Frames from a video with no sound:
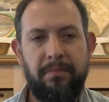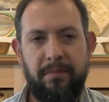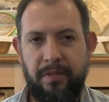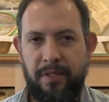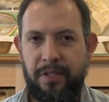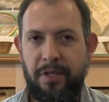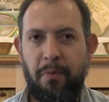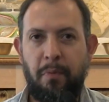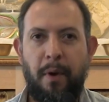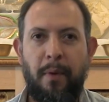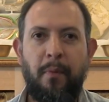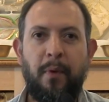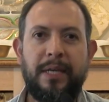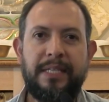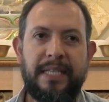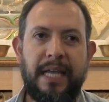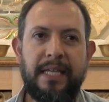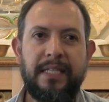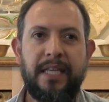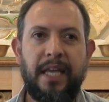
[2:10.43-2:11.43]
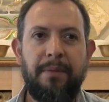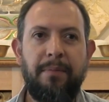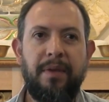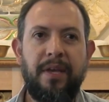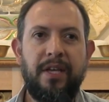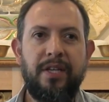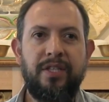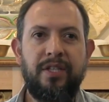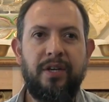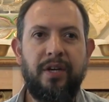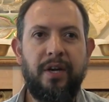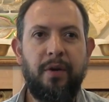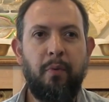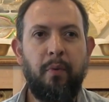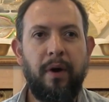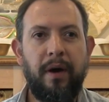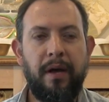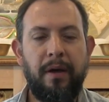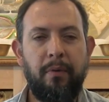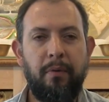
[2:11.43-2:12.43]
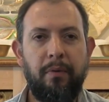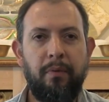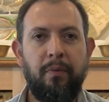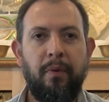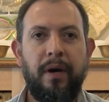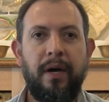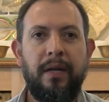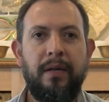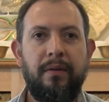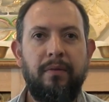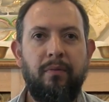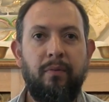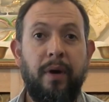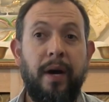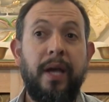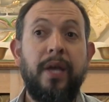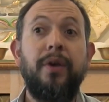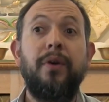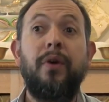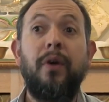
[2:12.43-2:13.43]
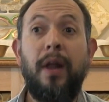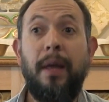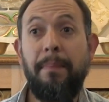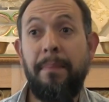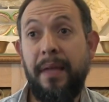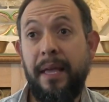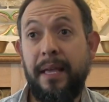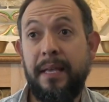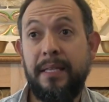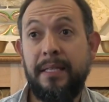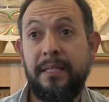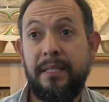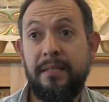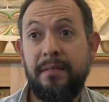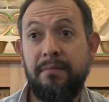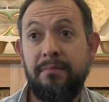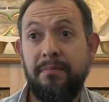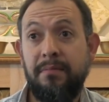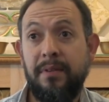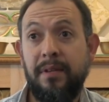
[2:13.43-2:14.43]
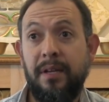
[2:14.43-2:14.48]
someone was asking me yesterday, what, what, what are you gonna miss?